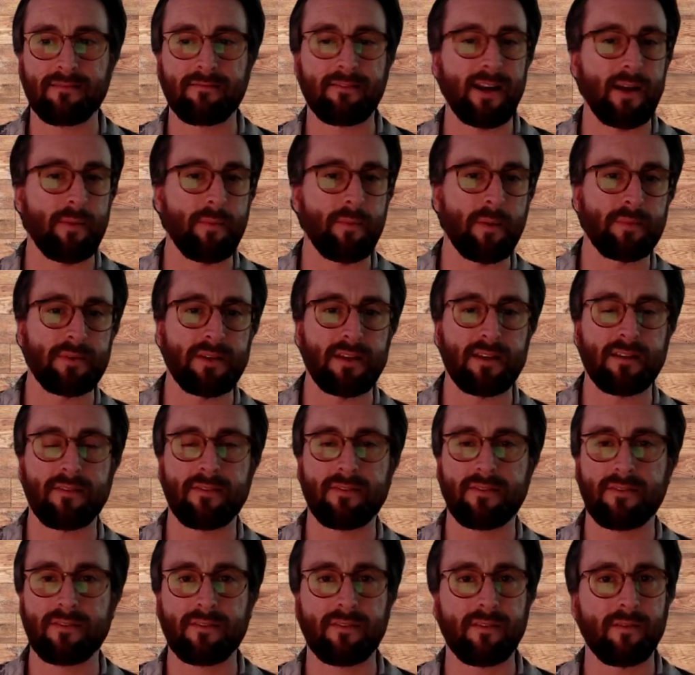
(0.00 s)
send random
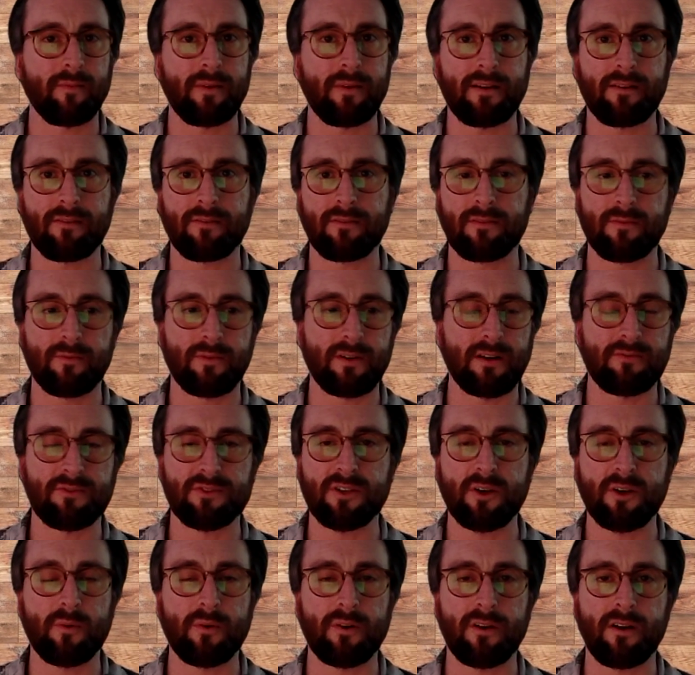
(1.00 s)
updates about
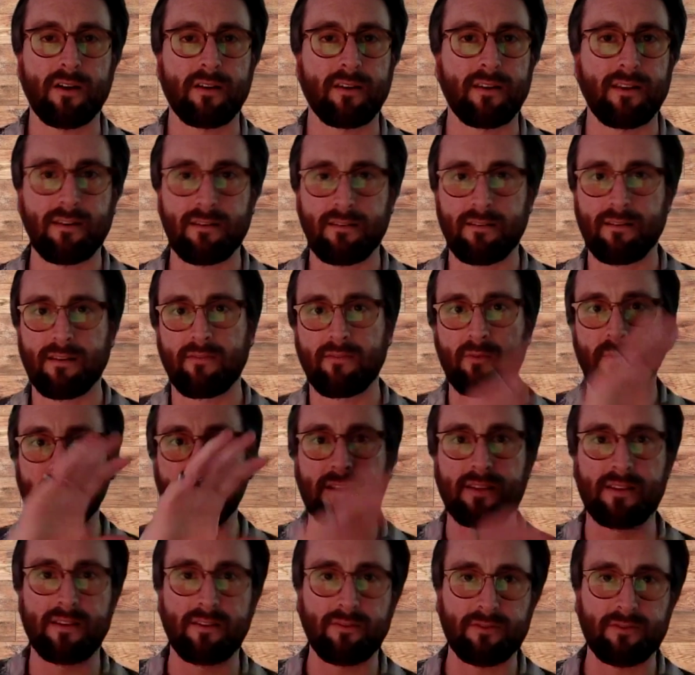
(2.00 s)
whatever's going on at
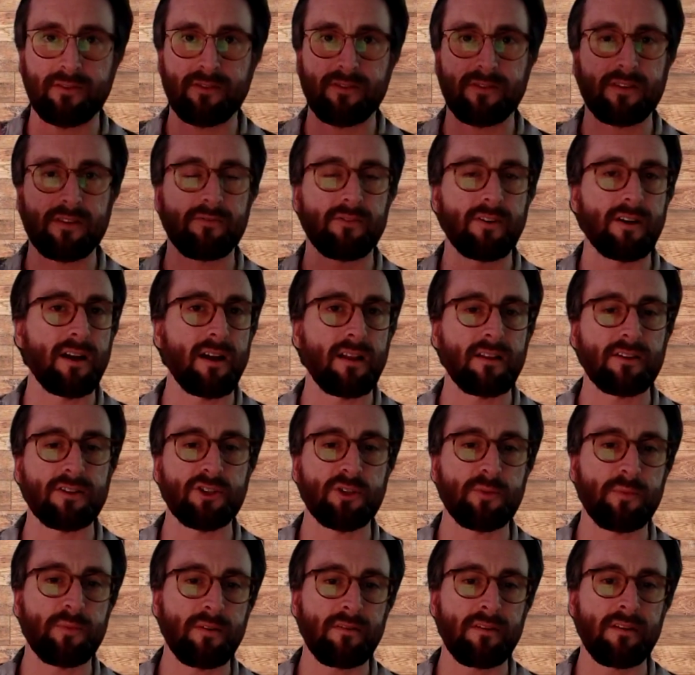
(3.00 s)
everybody else's different
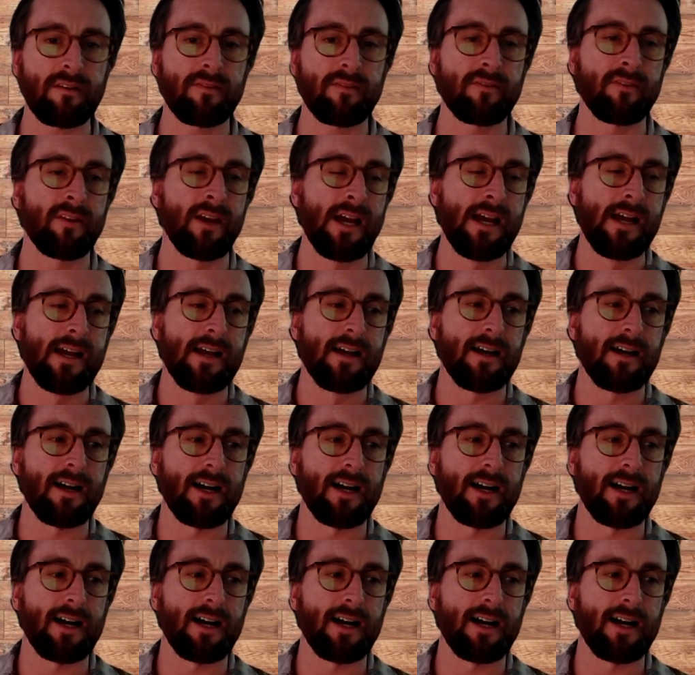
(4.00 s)
college experience.